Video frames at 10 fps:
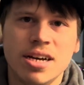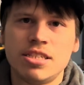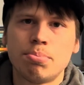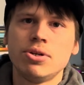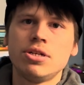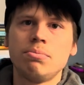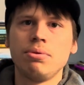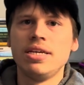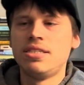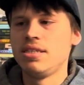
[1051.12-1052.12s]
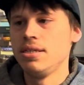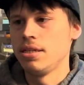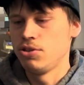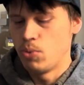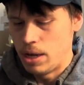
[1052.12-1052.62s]
that's a pretty good blade steel
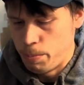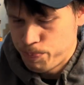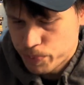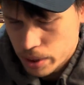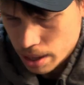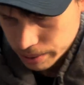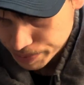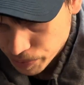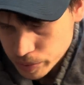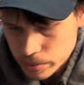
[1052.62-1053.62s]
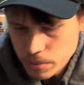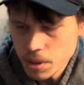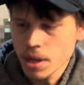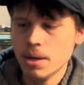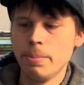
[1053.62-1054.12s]
as well.
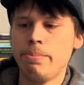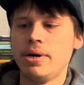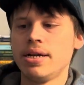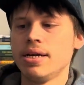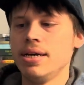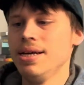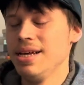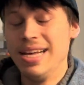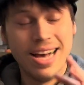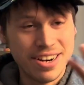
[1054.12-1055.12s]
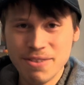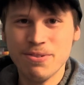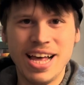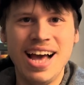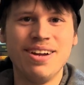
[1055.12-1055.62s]
But enough of
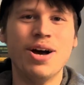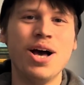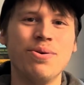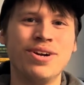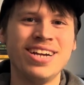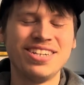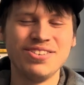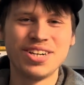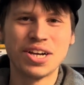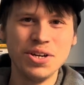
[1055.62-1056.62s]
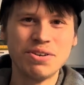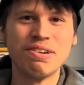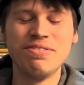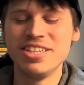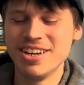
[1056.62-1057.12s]
that. We're not doing a kukri
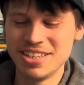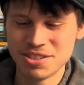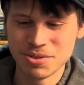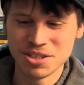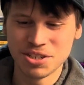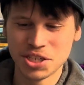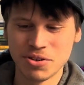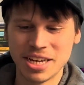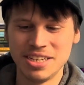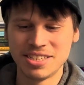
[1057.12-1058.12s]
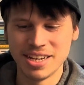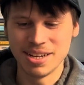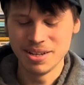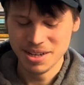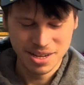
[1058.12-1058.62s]
video. I just wanted to showcase a
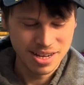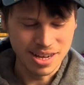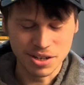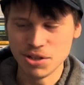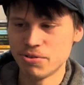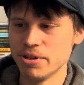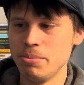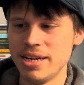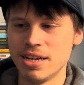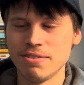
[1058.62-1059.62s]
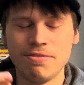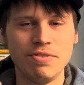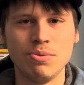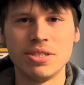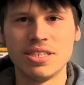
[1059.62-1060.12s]
kukri made out of
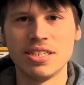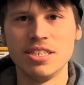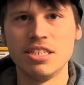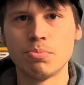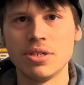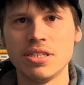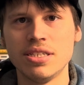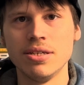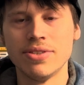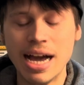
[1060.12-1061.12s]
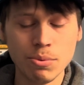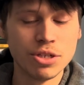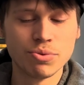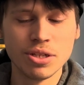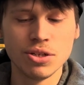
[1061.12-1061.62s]
5160 spring steel. That
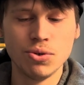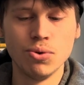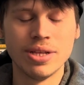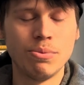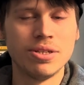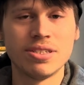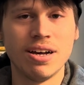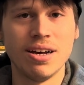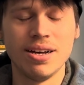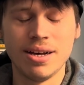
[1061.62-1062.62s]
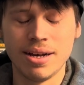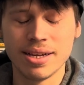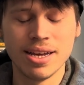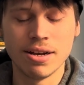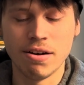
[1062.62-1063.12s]
one's really cool. That one's,
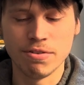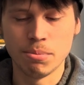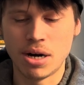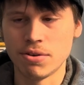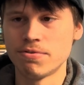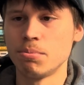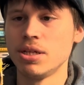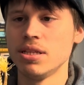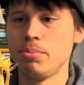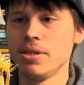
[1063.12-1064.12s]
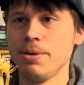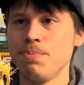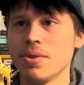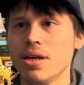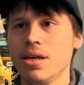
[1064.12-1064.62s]
again, off a model from Gallipoli
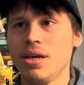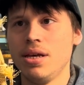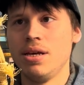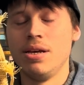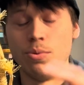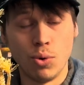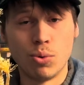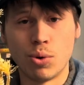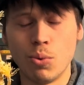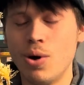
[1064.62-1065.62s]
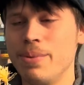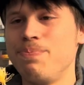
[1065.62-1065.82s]
in World War I.